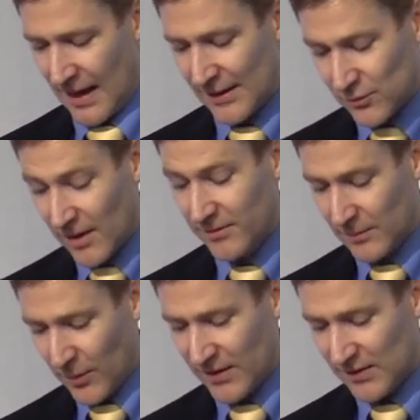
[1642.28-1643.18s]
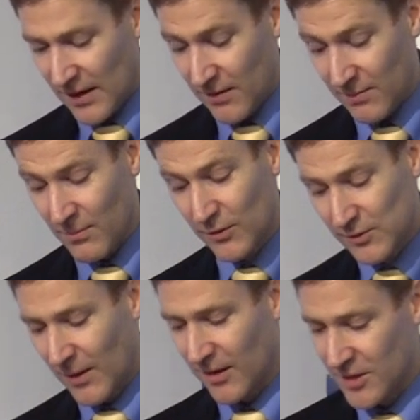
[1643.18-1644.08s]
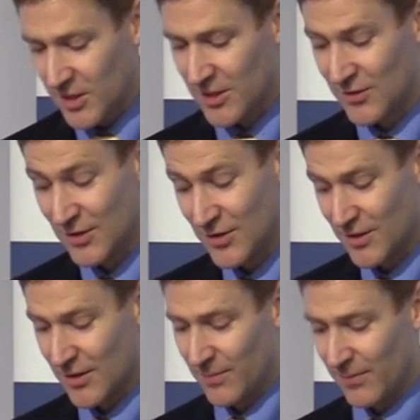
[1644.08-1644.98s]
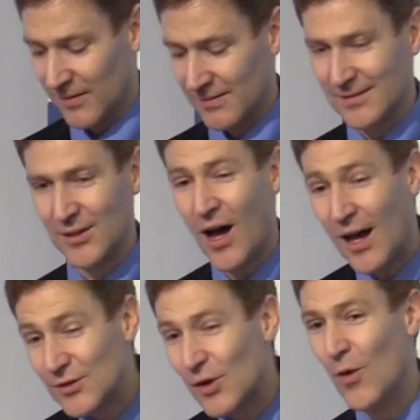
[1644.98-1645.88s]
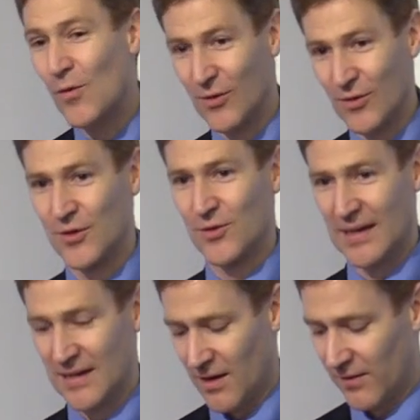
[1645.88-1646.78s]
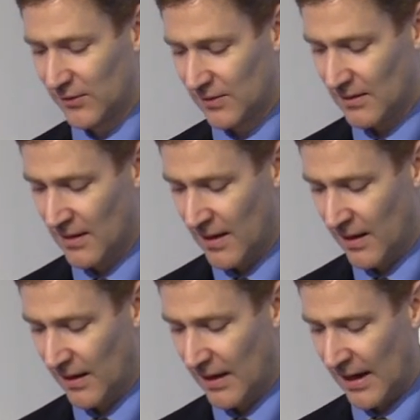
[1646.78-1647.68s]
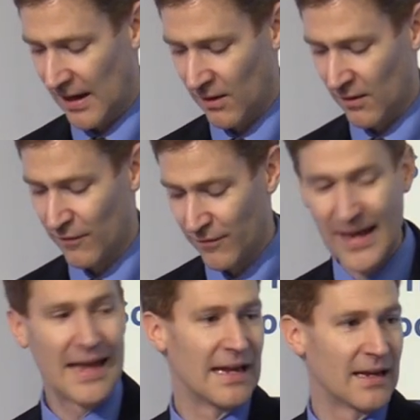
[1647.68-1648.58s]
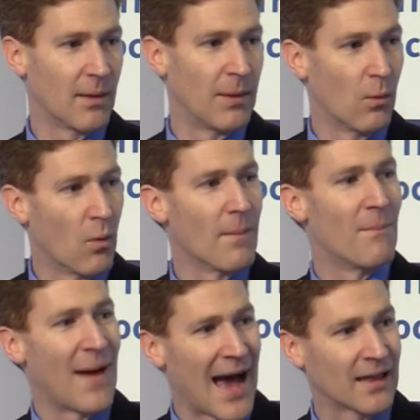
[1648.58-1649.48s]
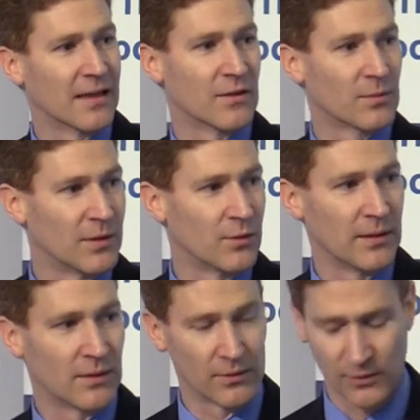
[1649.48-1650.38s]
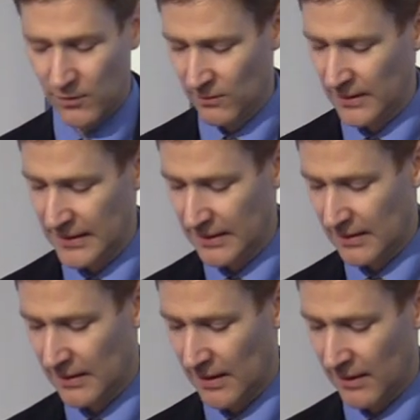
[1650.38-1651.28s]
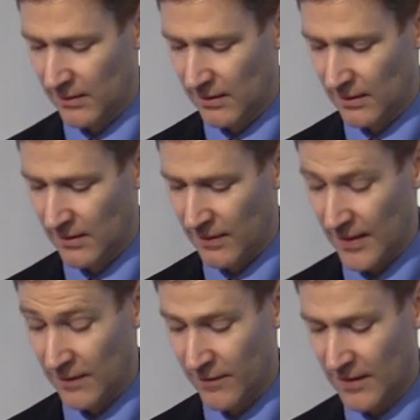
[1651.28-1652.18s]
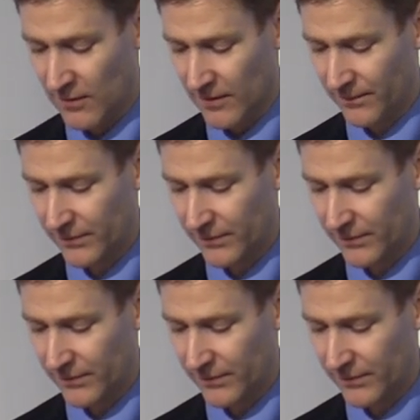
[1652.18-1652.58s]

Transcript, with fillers: As Roderick points out, most politicians in Europe gloss over the trade-offs and are vague about what balance between those three that they favor.